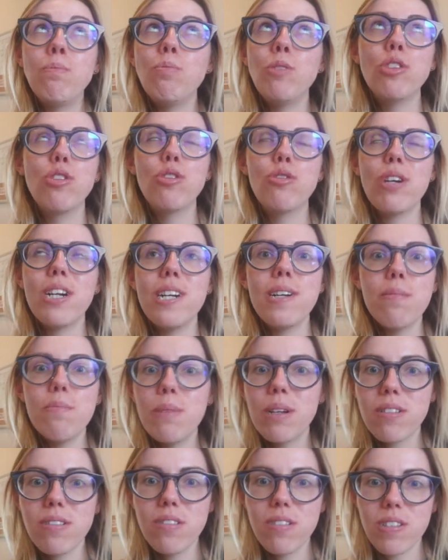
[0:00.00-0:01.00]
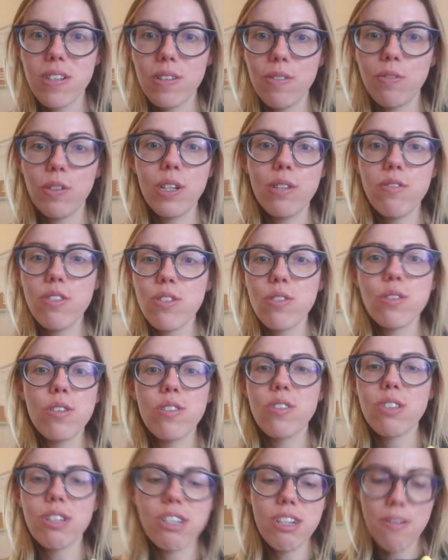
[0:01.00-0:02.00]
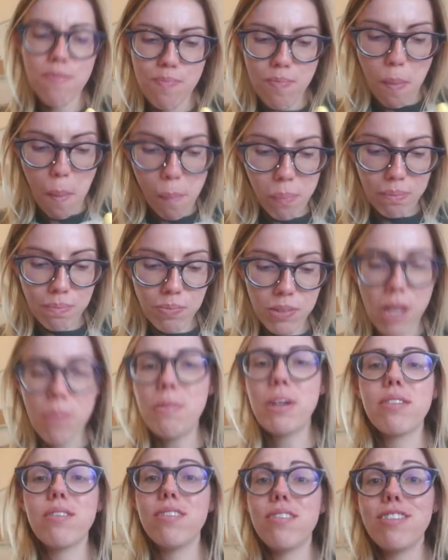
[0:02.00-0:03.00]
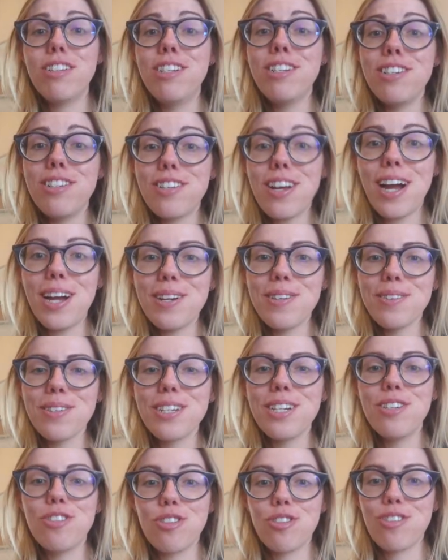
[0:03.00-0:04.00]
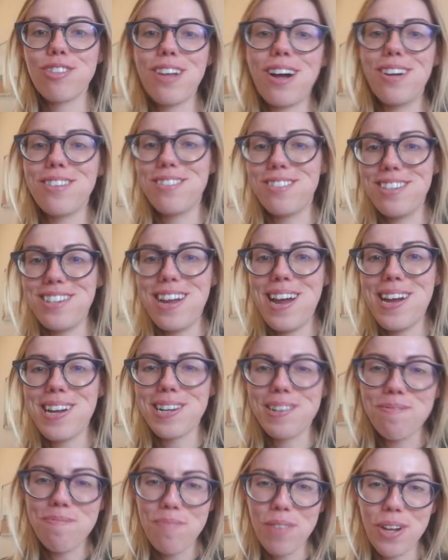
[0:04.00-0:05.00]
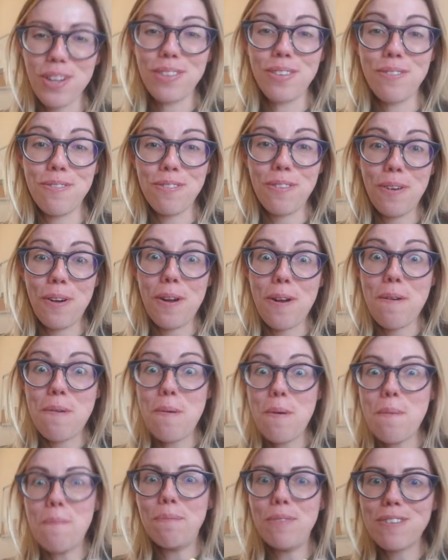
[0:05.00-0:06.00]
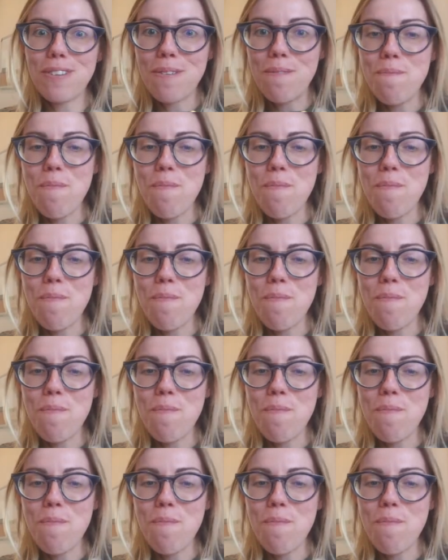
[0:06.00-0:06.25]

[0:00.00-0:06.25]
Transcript: It's great. It mixes in flavorlessly. It mixes in entirely. It just lost an egg on the floor. Oops.